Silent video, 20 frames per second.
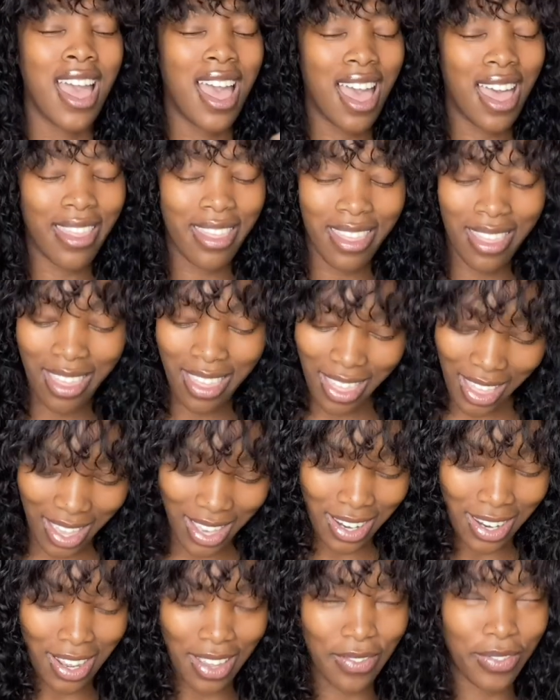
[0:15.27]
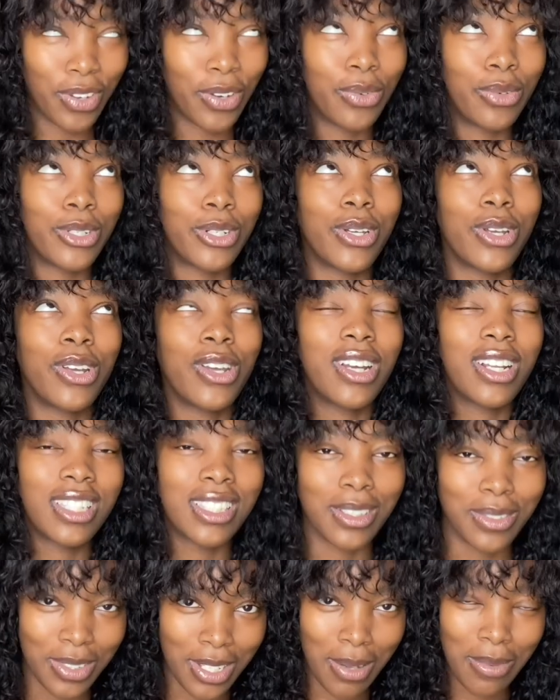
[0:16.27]
And then if you're a returning
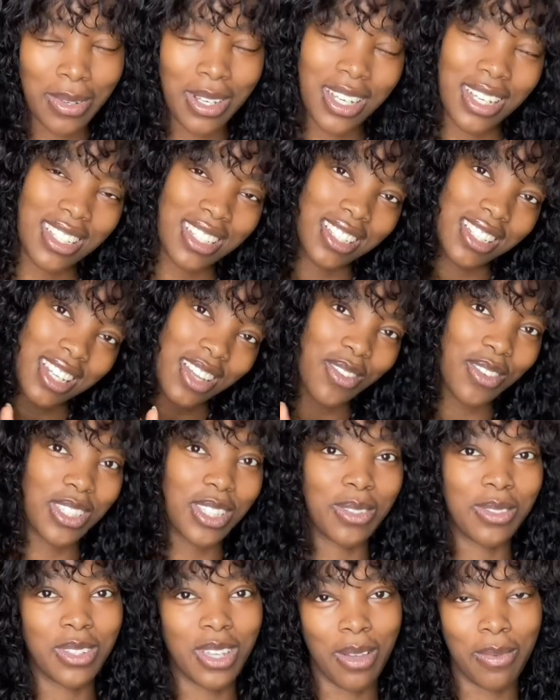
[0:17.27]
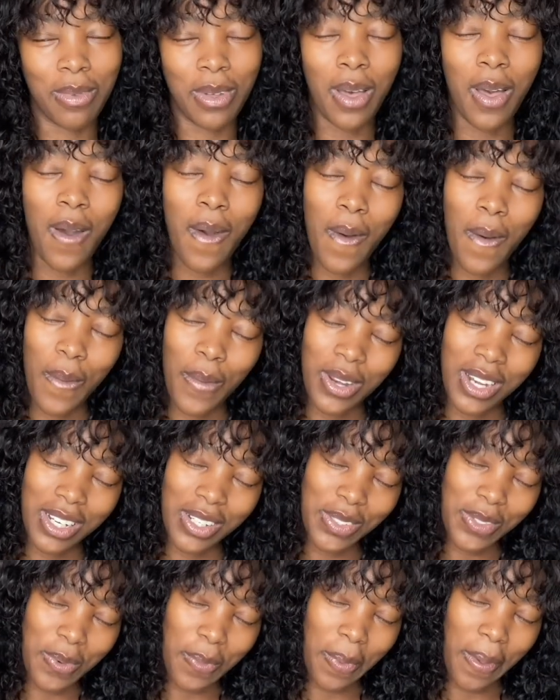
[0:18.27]
subscriber, a demo subscriber, what do you
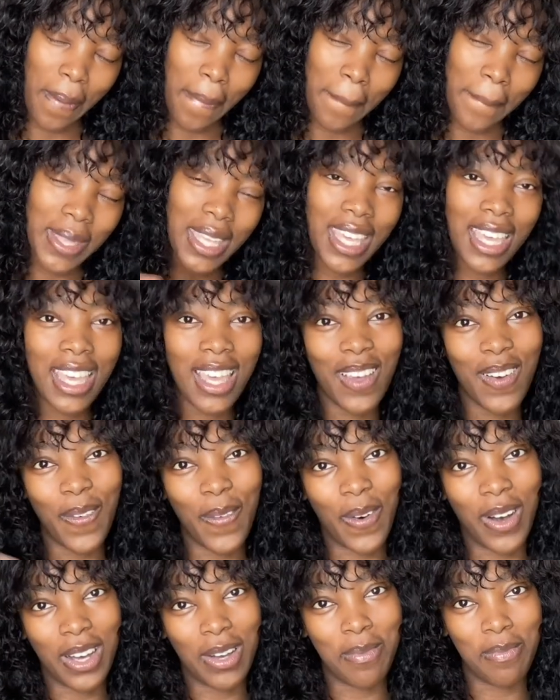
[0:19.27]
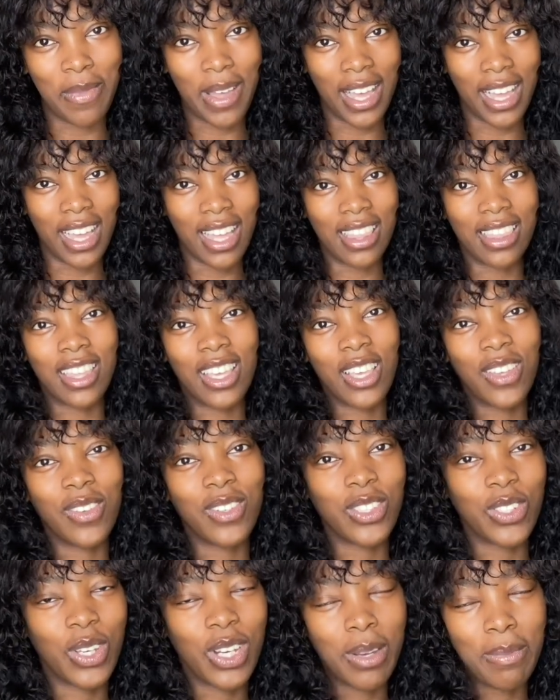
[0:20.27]
do, baby? Welcome back and thank you
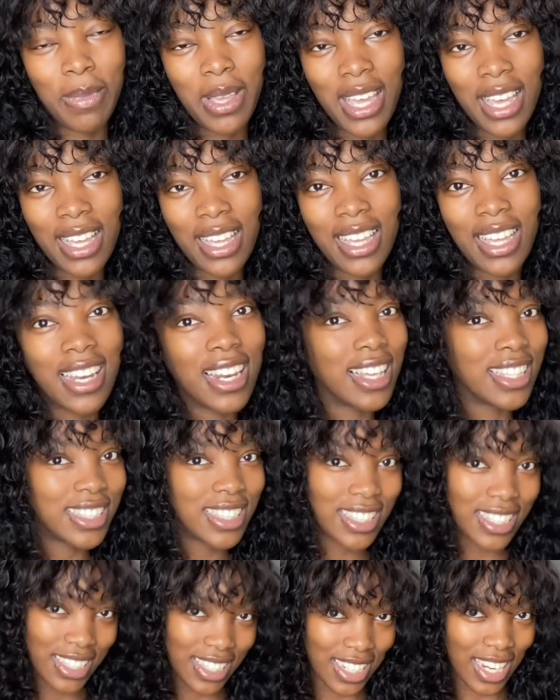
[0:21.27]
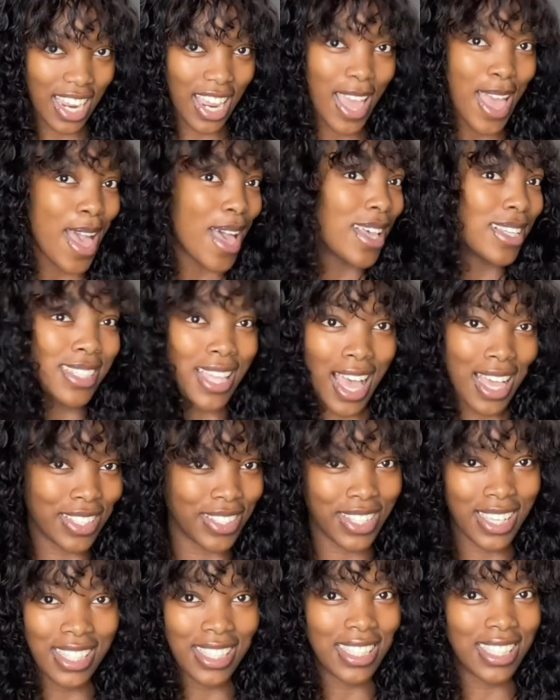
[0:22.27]
for joining me again today. So as
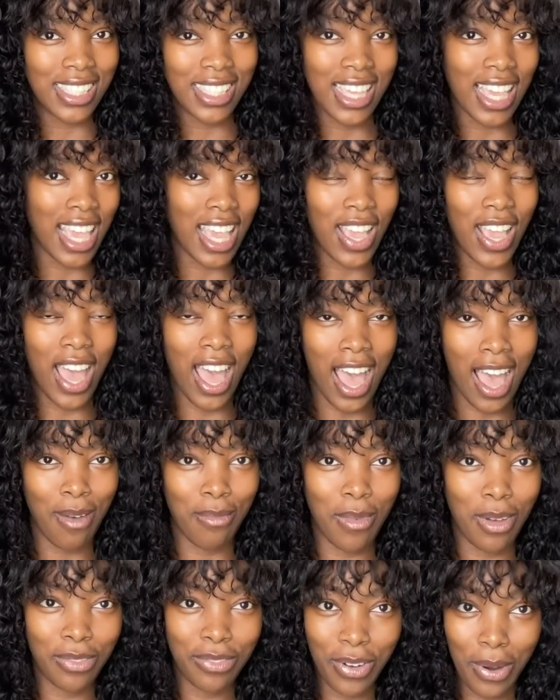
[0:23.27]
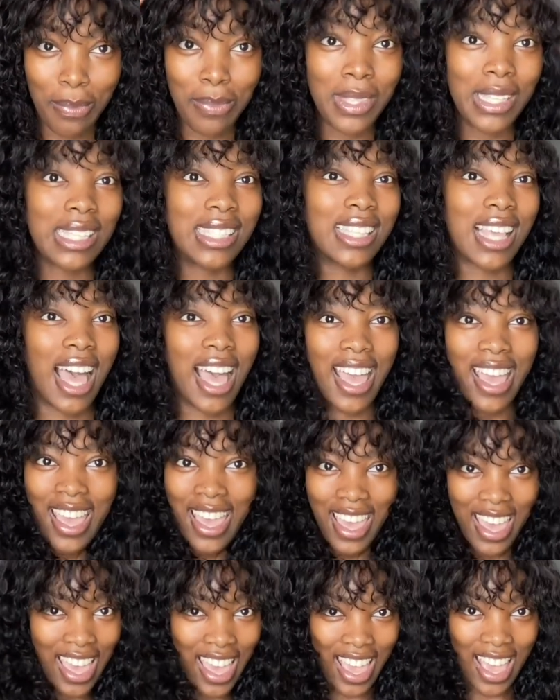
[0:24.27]
you can see from this
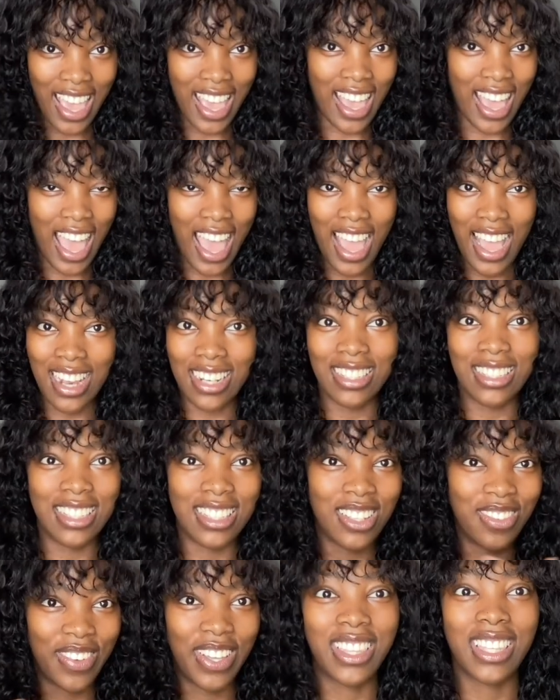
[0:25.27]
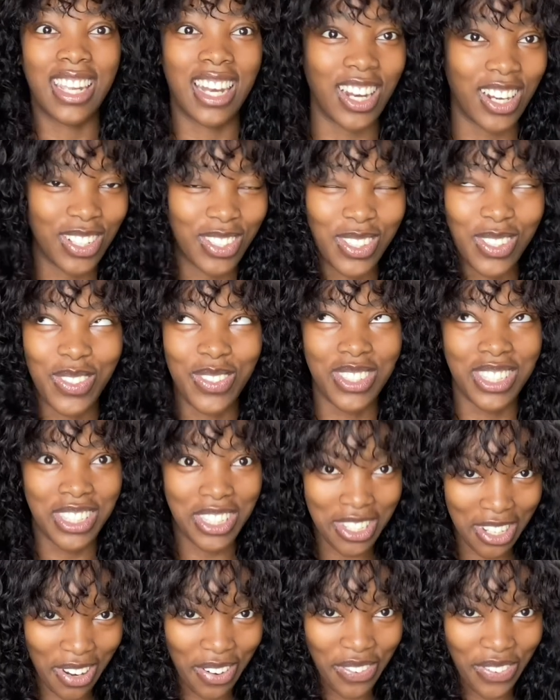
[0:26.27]
hair and the fact that I look so
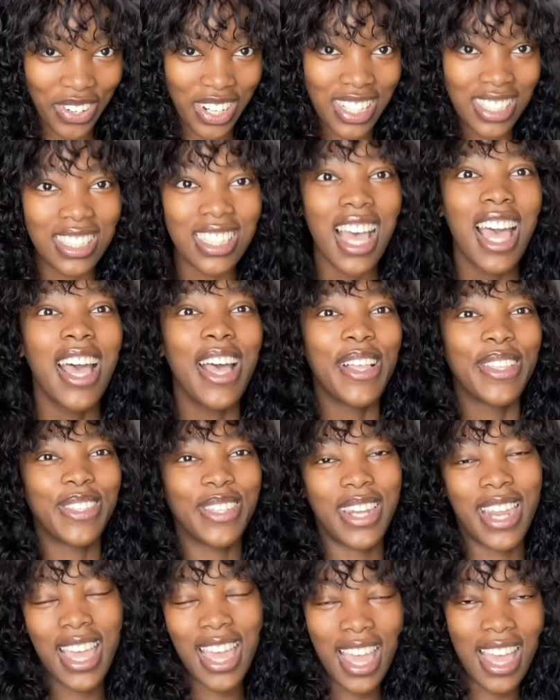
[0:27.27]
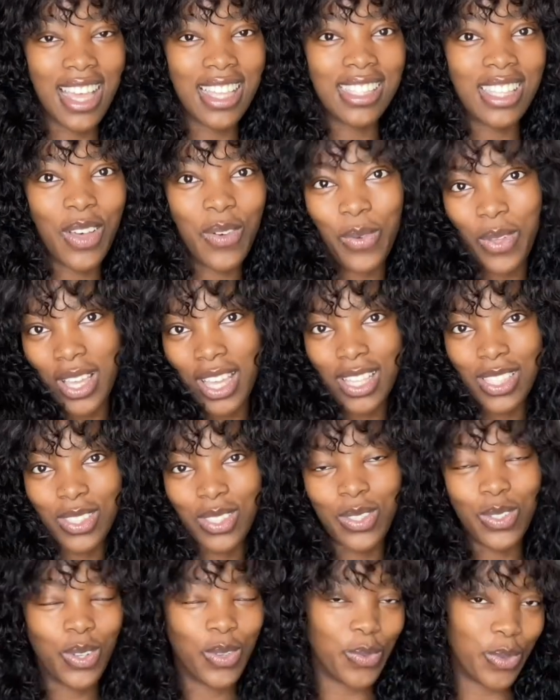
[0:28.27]
different, today is a wig
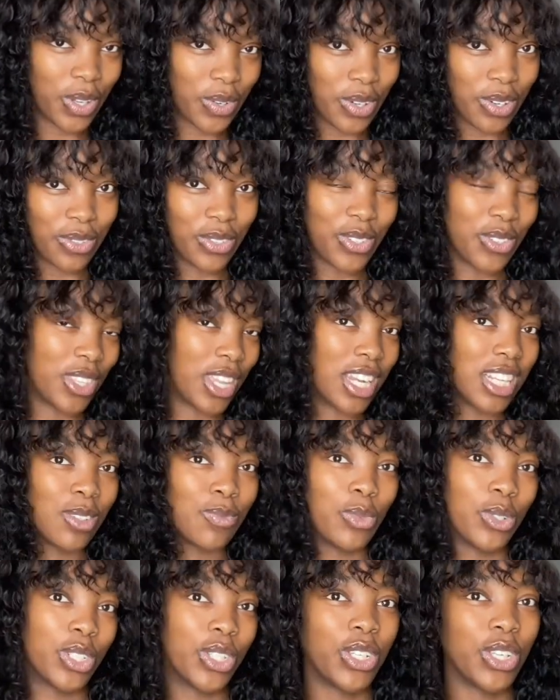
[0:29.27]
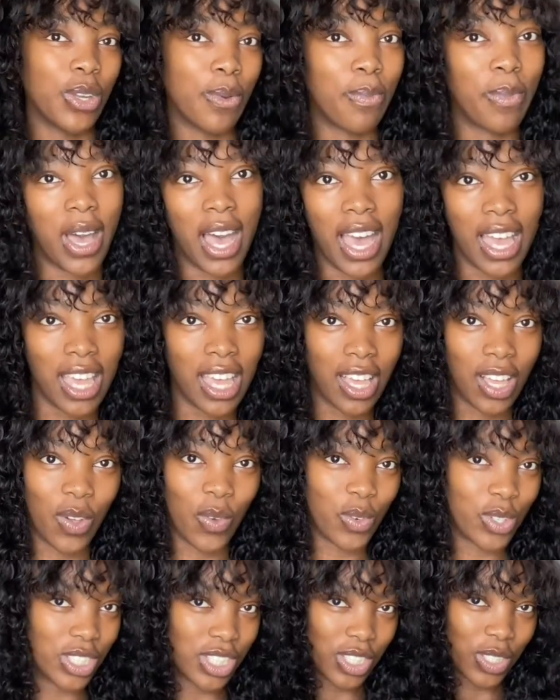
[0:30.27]
install wig review that is brought to you by
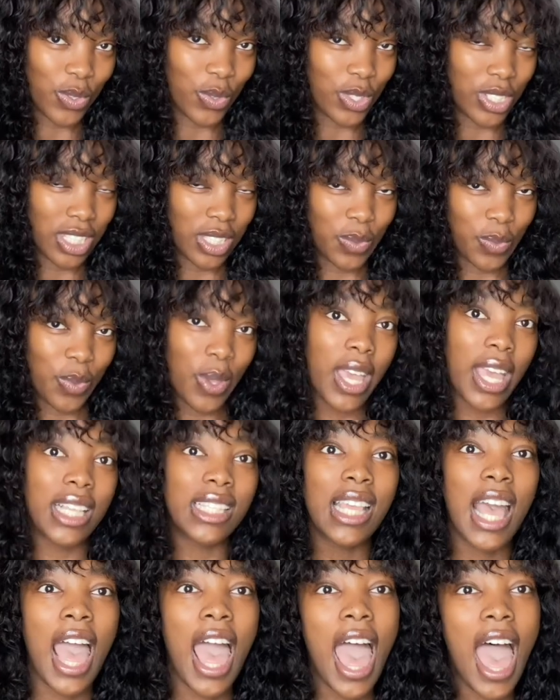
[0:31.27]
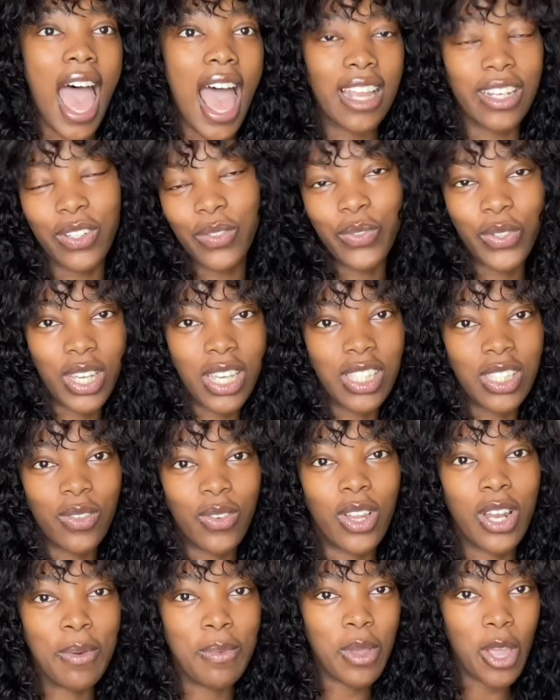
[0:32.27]
gorgeous wigs, and don't forget to
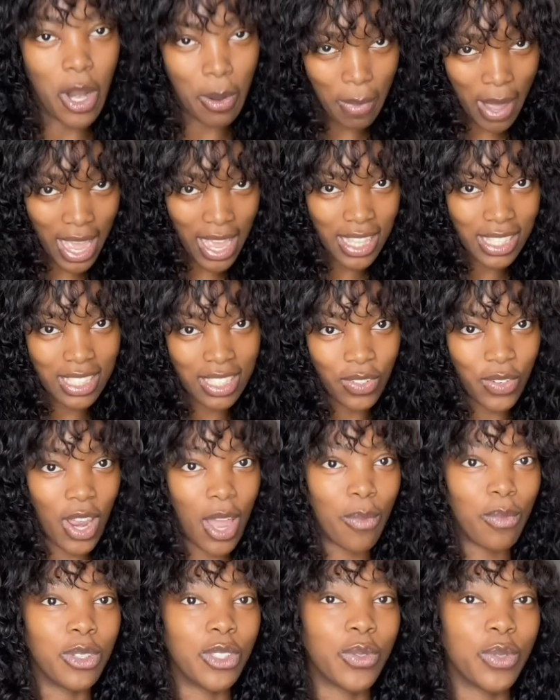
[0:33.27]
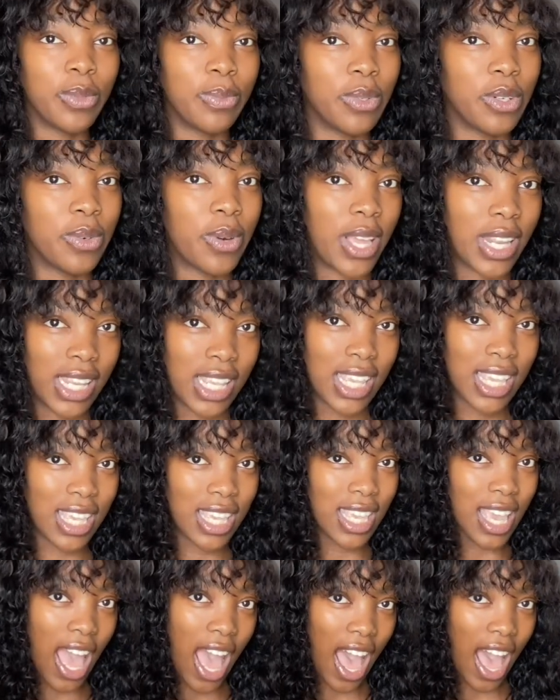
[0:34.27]
follow me on my Instagram, which will be right
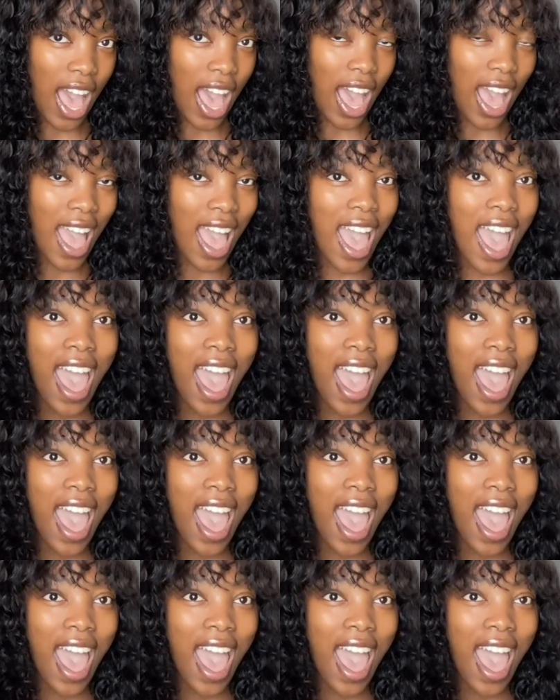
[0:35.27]
here.